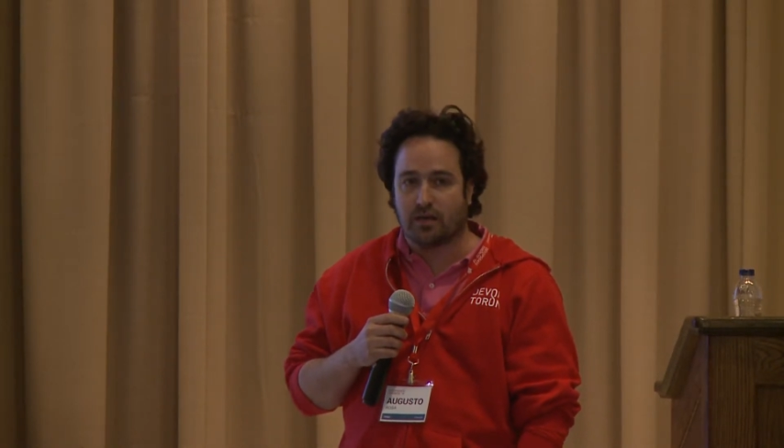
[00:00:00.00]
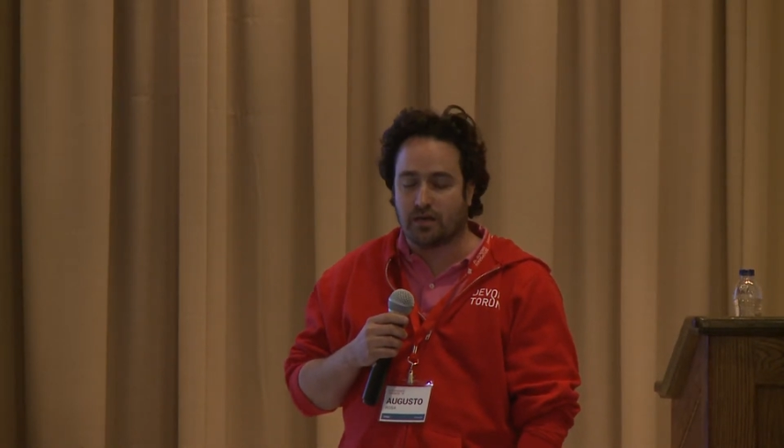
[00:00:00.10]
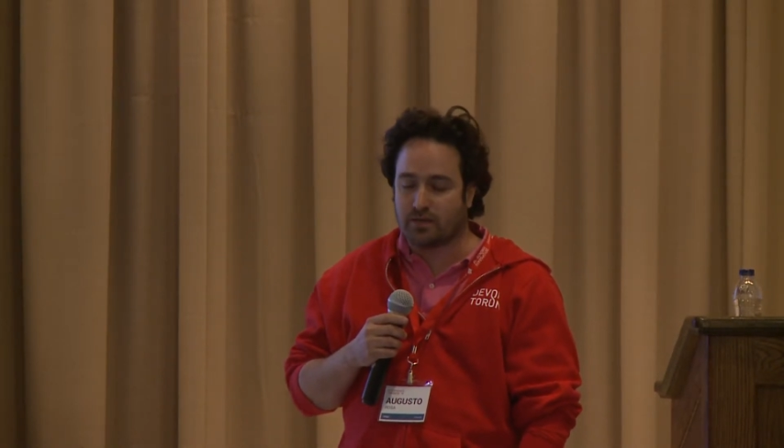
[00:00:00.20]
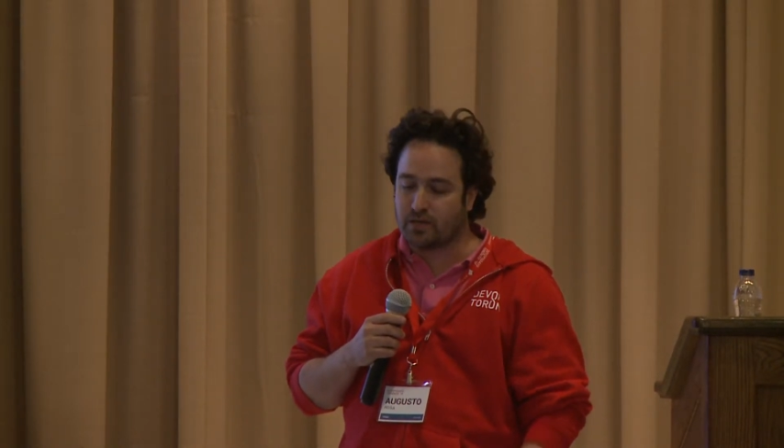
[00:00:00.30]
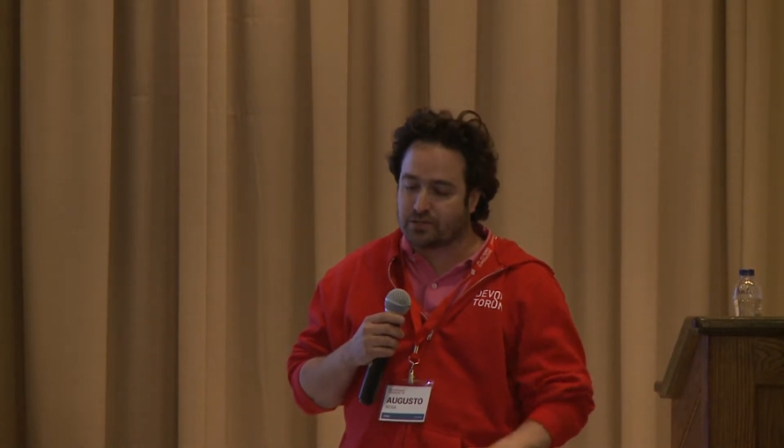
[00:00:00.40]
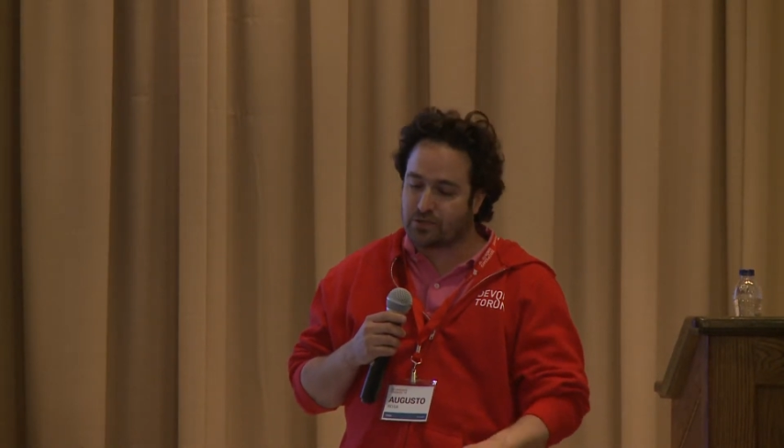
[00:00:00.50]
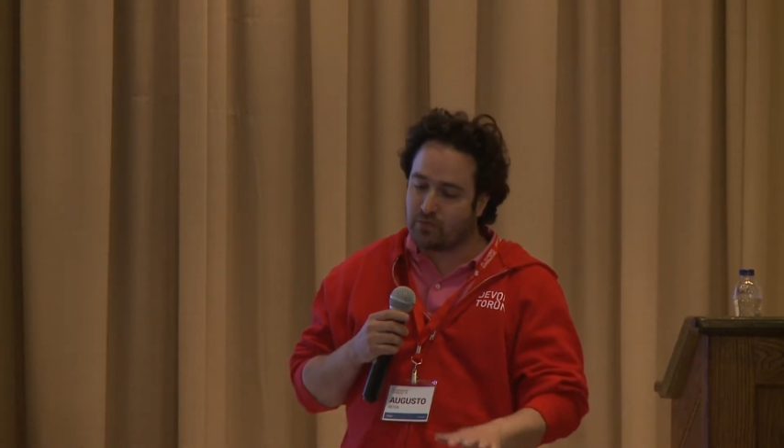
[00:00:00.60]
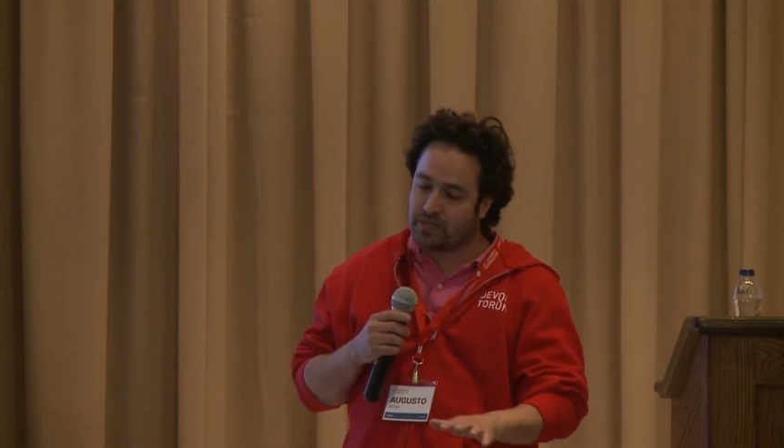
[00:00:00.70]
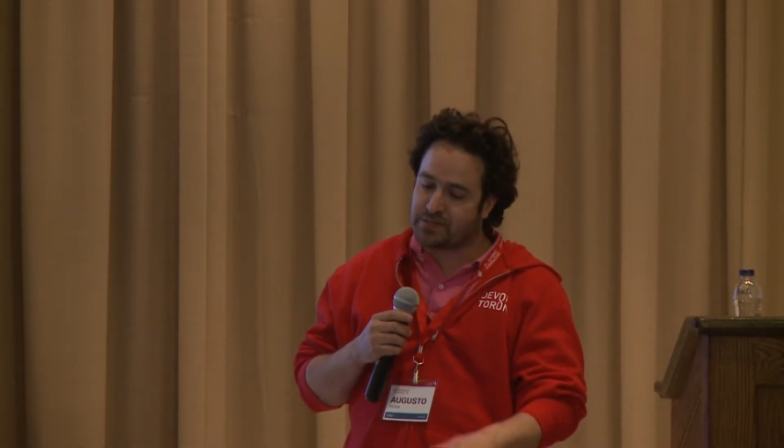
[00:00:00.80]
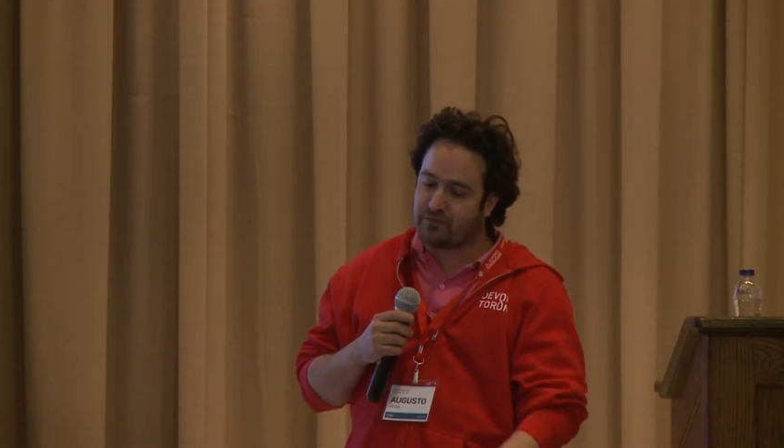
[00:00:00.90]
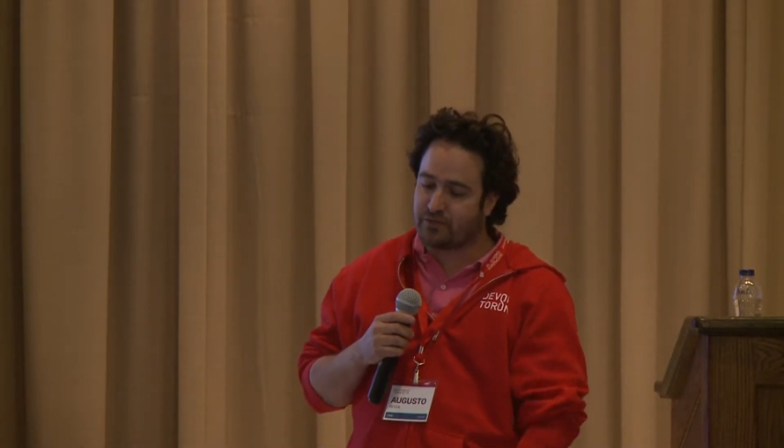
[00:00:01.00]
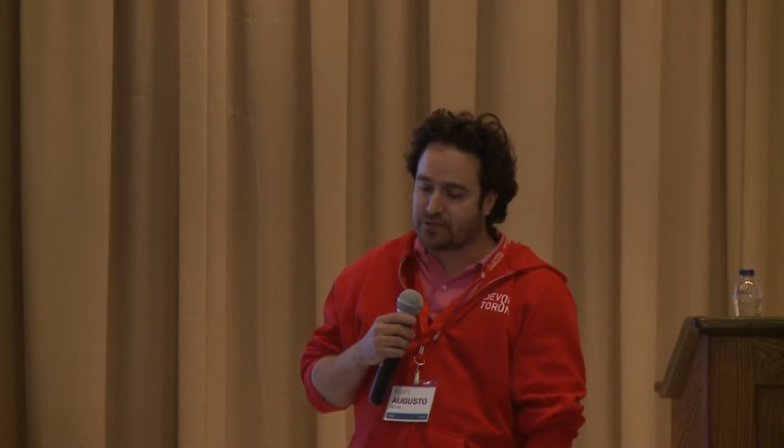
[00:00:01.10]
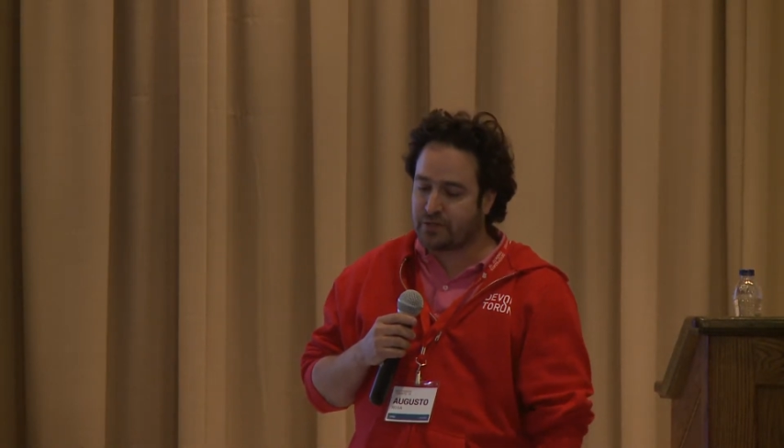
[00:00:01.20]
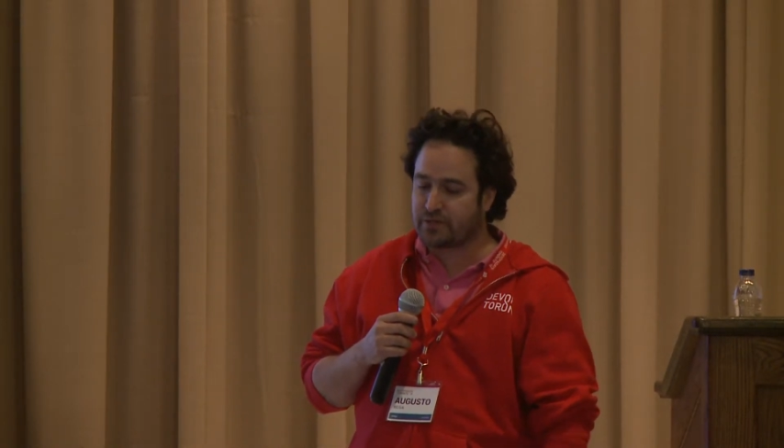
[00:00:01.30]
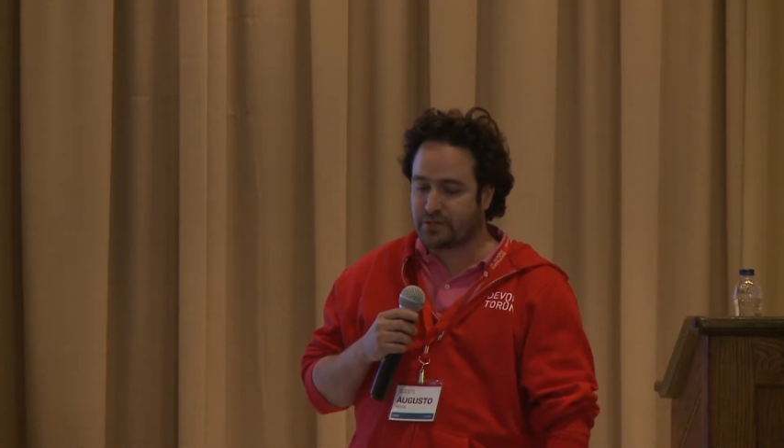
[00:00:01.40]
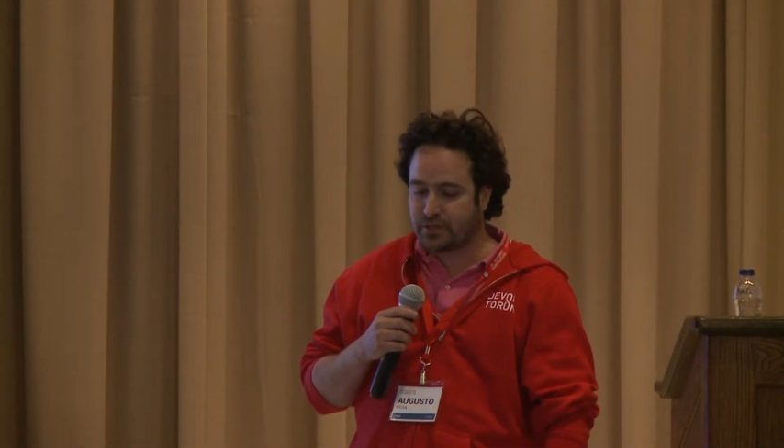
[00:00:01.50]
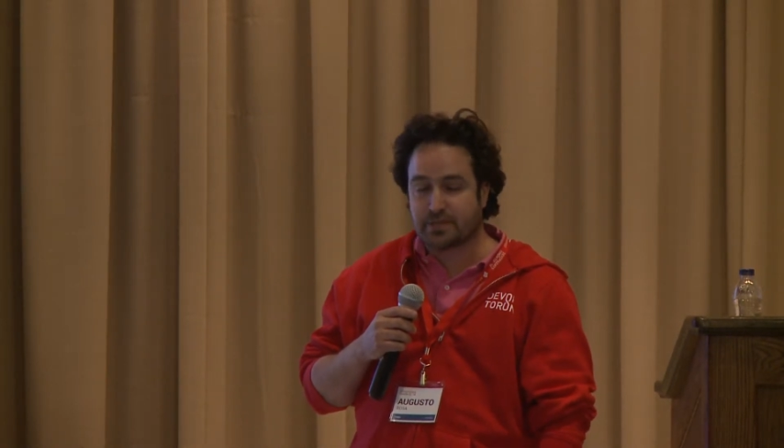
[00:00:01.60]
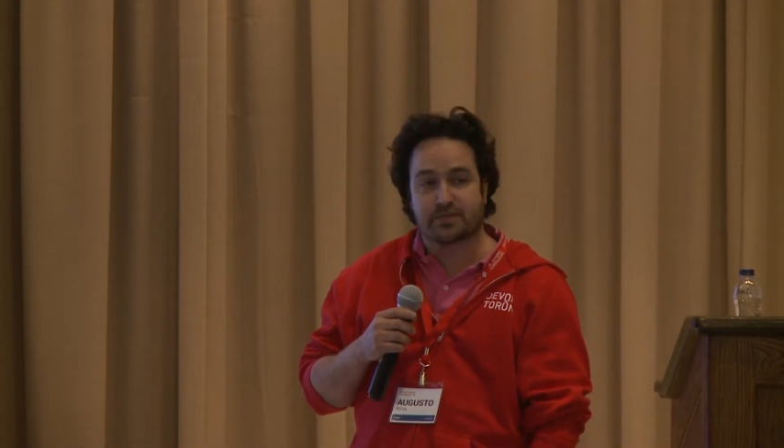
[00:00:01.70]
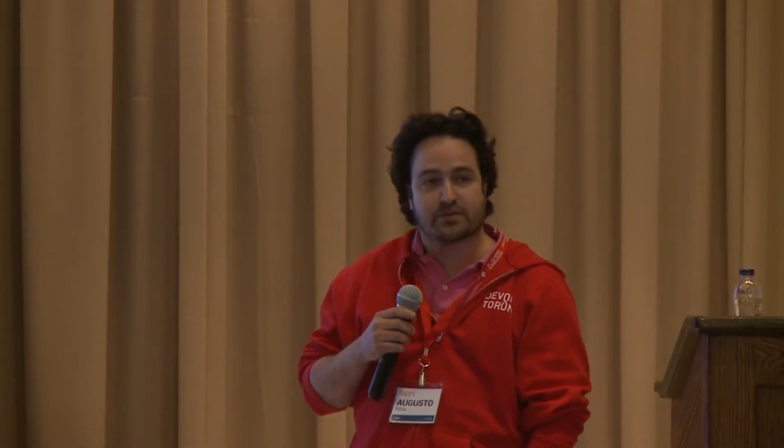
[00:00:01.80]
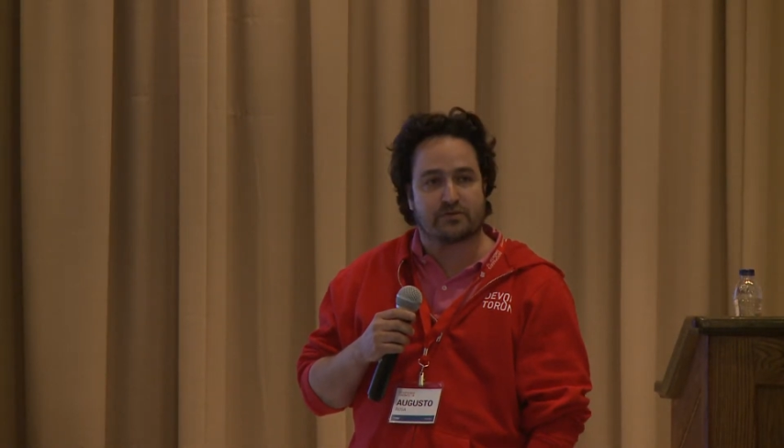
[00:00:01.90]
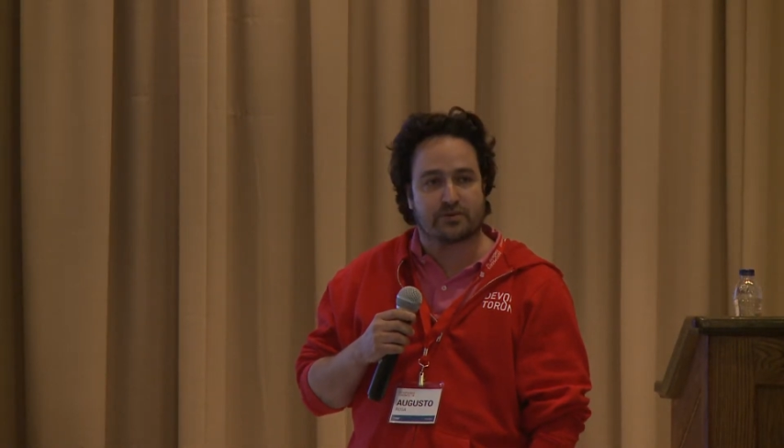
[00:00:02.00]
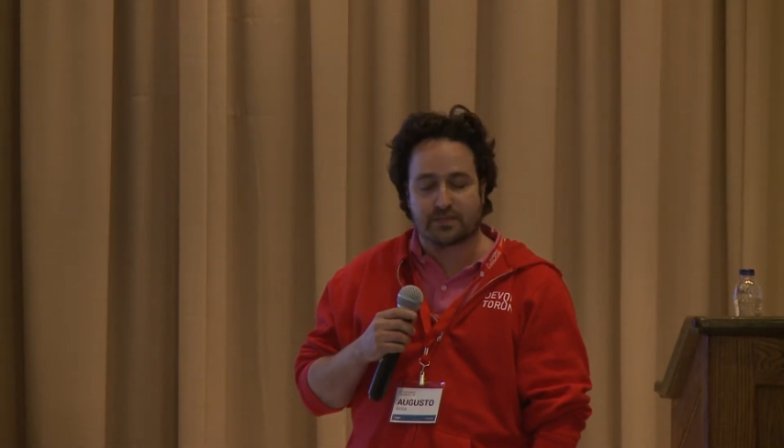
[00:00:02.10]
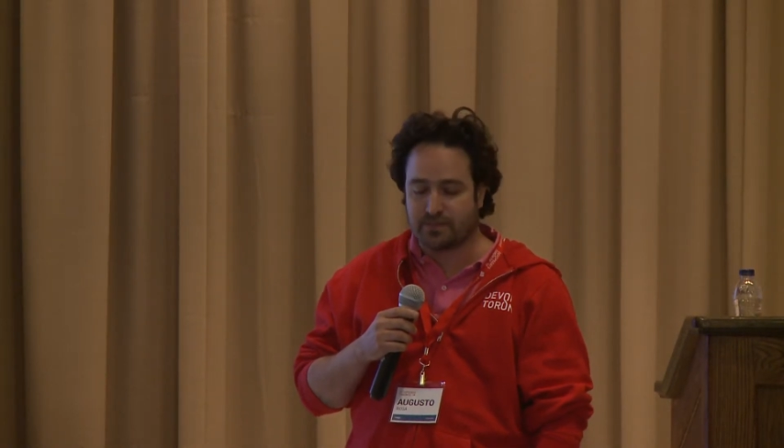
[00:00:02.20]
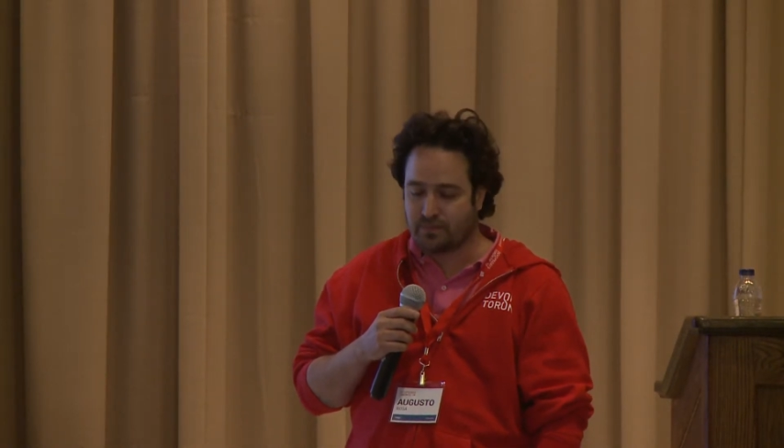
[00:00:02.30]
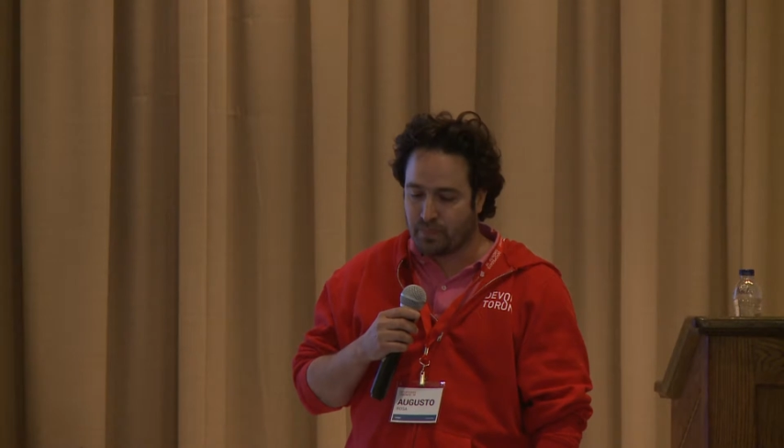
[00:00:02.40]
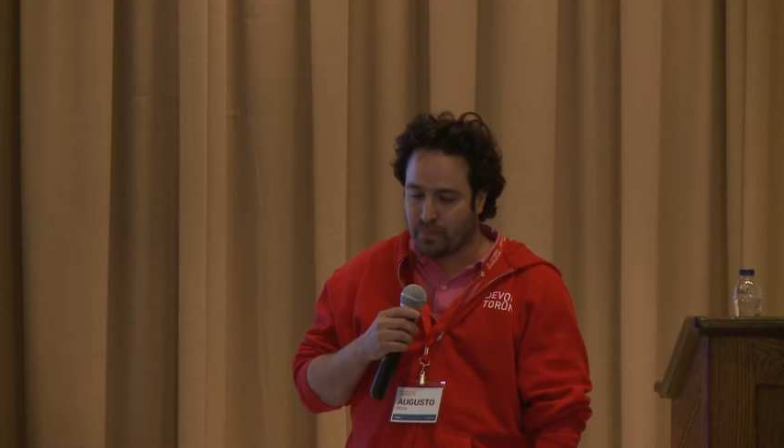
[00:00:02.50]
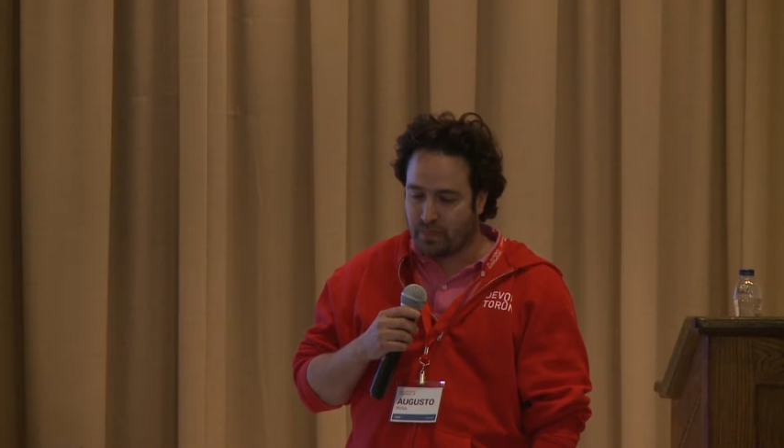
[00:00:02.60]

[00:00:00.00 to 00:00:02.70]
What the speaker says: Not so much infrastructure as a service.